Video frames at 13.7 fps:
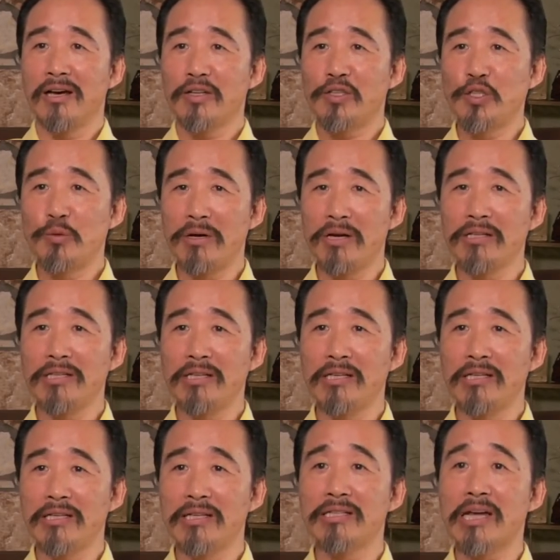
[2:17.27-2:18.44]

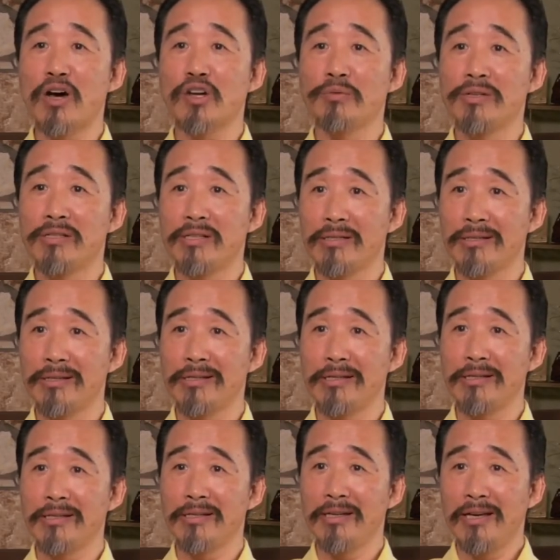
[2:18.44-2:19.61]
humanity is out of
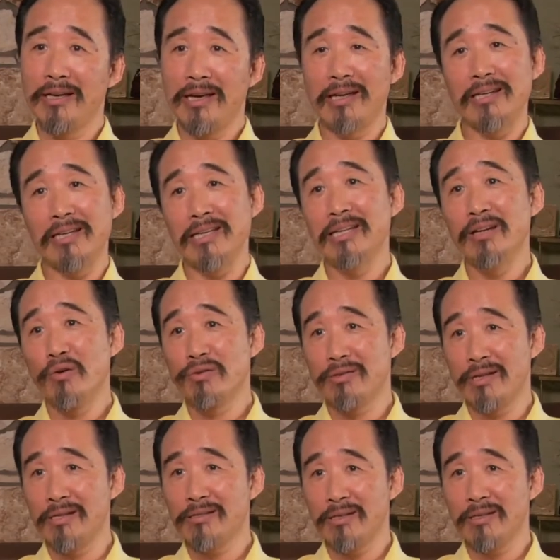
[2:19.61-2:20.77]
integrity and
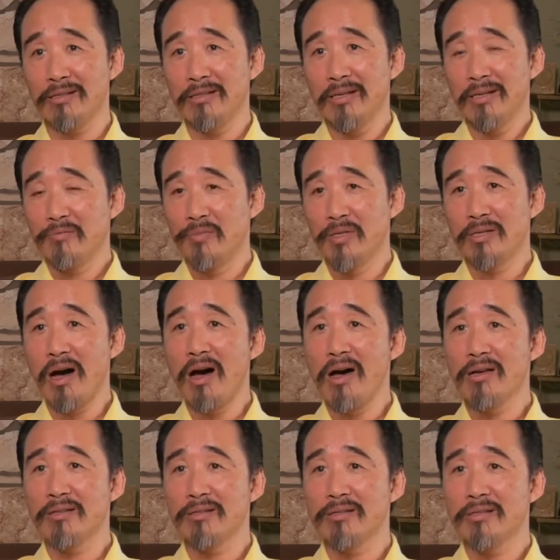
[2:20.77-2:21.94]
inauthentic
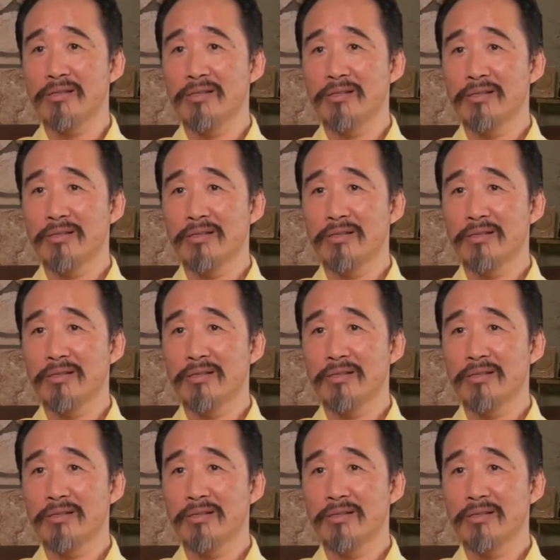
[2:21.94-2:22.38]
because